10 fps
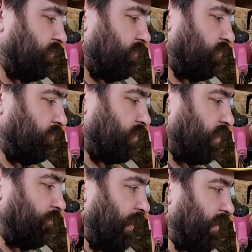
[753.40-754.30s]
we'll come
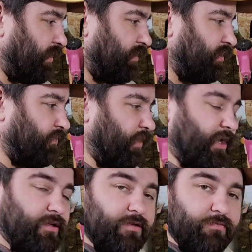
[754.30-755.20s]
back in a little
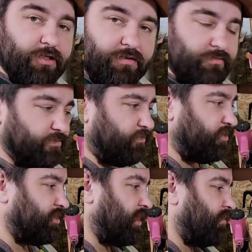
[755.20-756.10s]
while and we'll
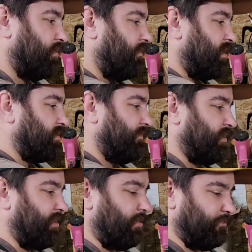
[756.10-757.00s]
check on the rest of it
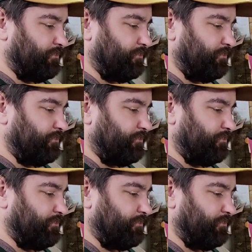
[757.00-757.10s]
there.